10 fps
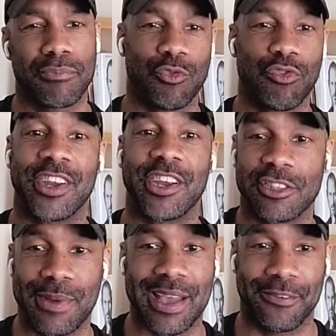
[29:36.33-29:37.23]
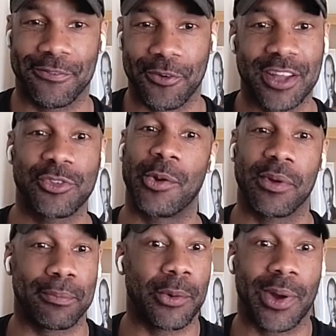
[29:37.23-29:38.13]
reels back and forth. I do that
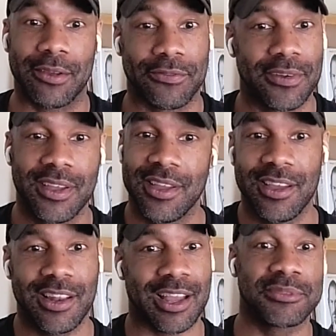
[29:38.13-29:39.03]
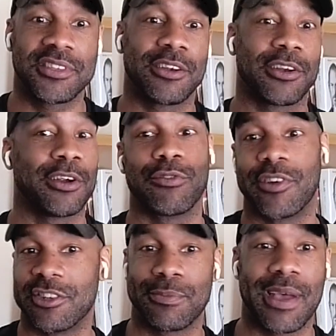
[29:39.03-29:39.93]
with my wife. Like, I'm sending her
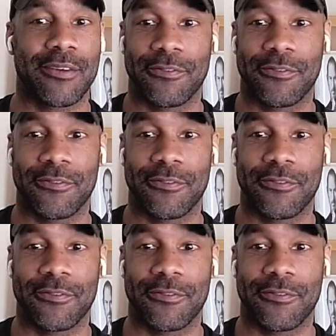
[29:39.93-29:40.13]
reels back and